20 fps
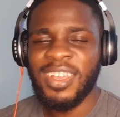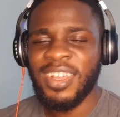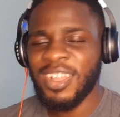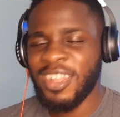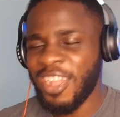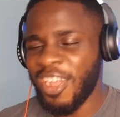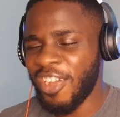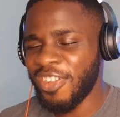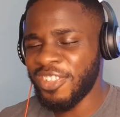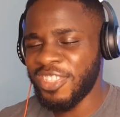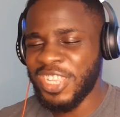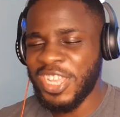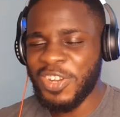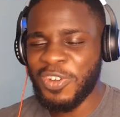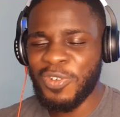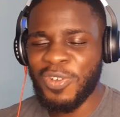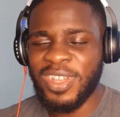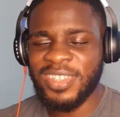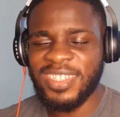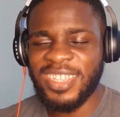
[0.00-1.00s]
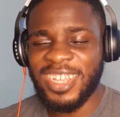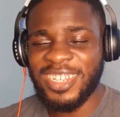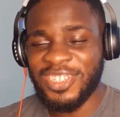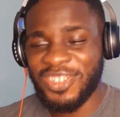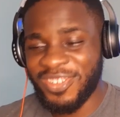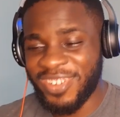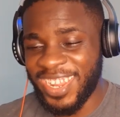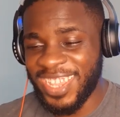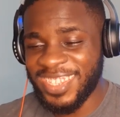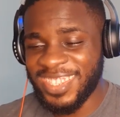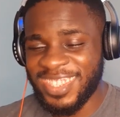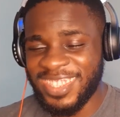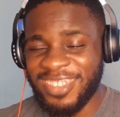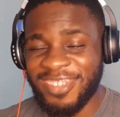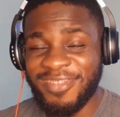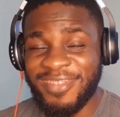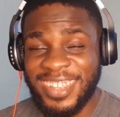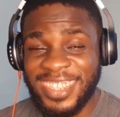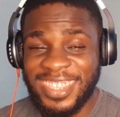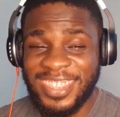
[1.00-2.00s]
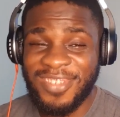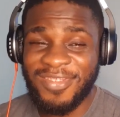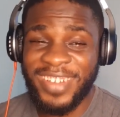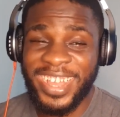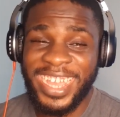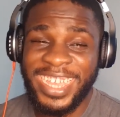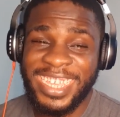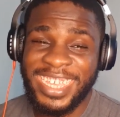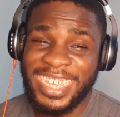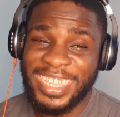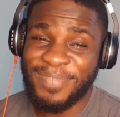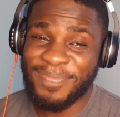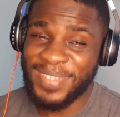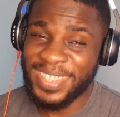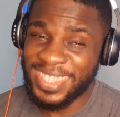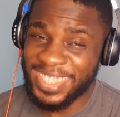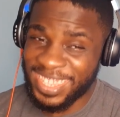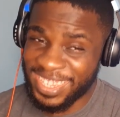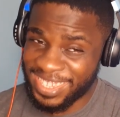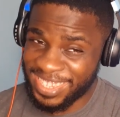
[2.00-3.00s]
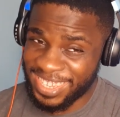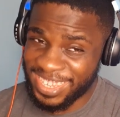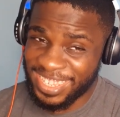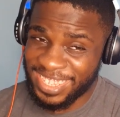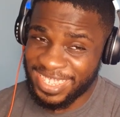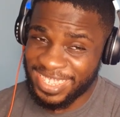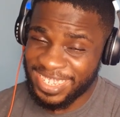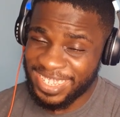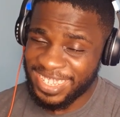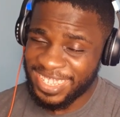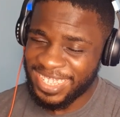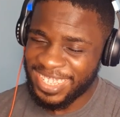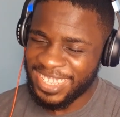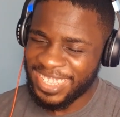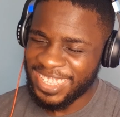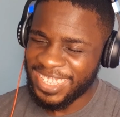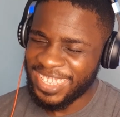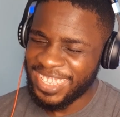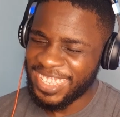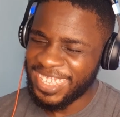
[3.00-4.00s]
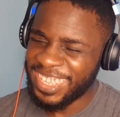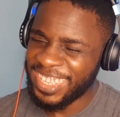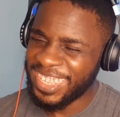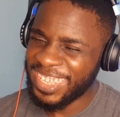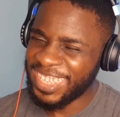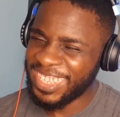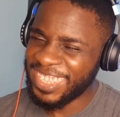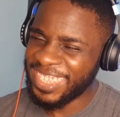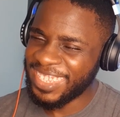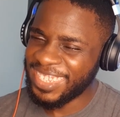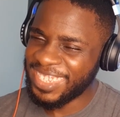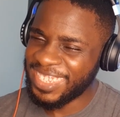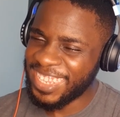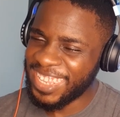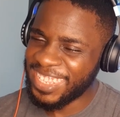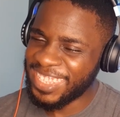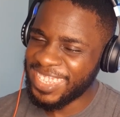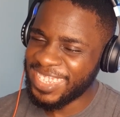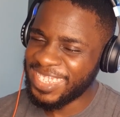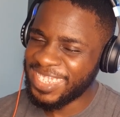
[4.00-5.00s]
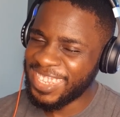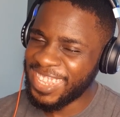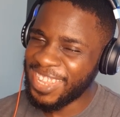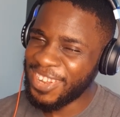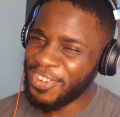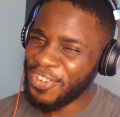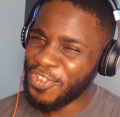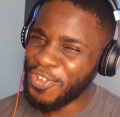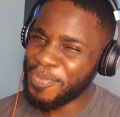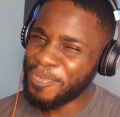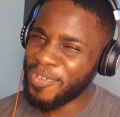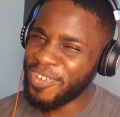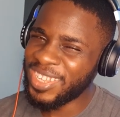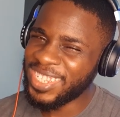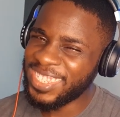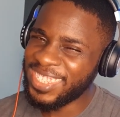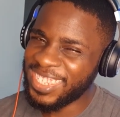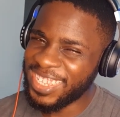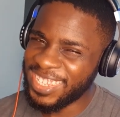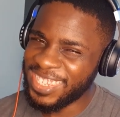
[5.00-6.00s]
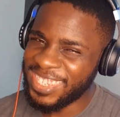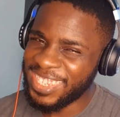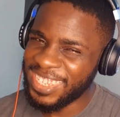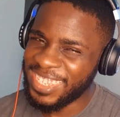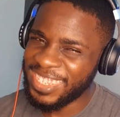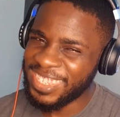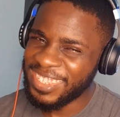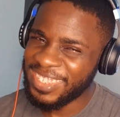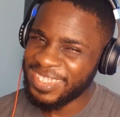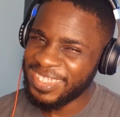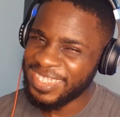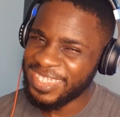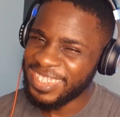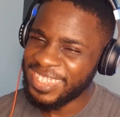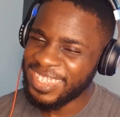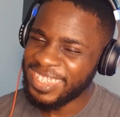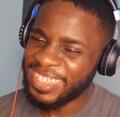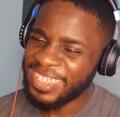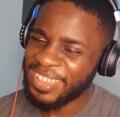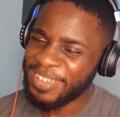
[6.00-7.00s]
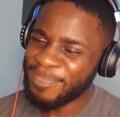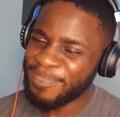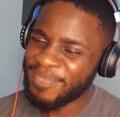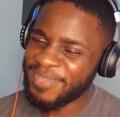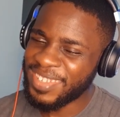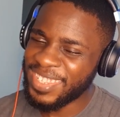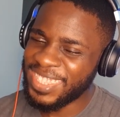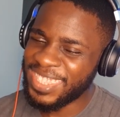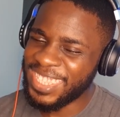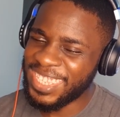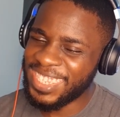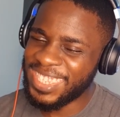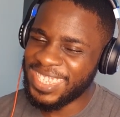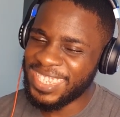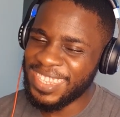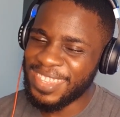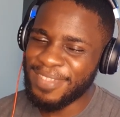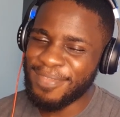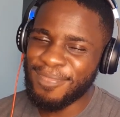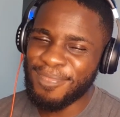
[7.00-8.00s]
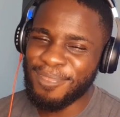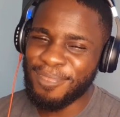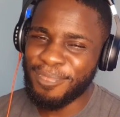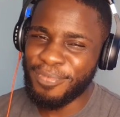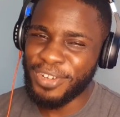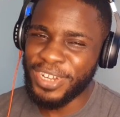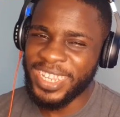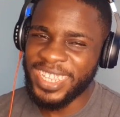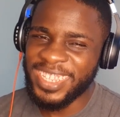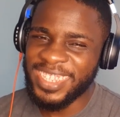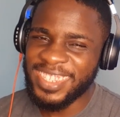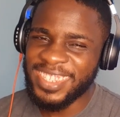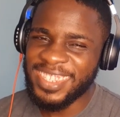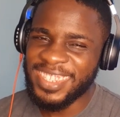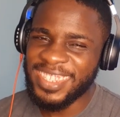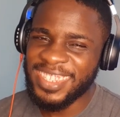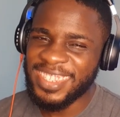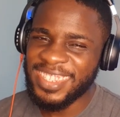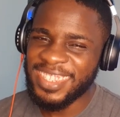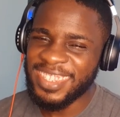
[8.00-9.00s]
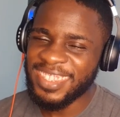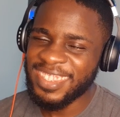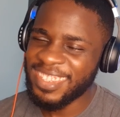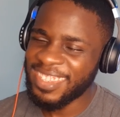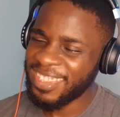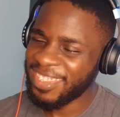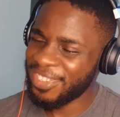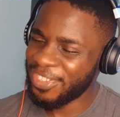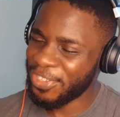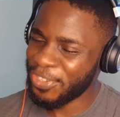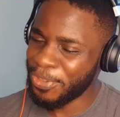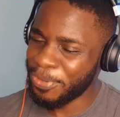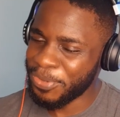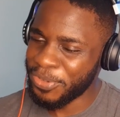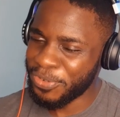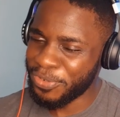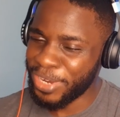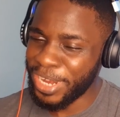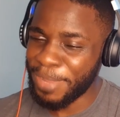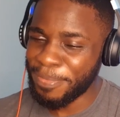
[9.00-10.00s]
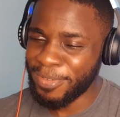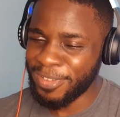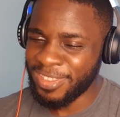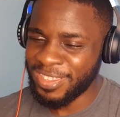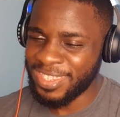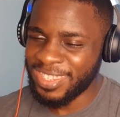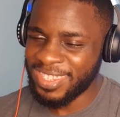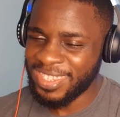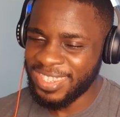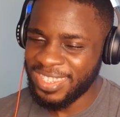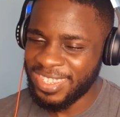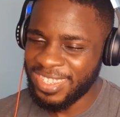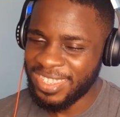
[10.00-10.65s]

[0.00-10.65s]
Kao Denero has addressed the reason why he has been dissing. They said no more dissing, but dissing bring subscribers.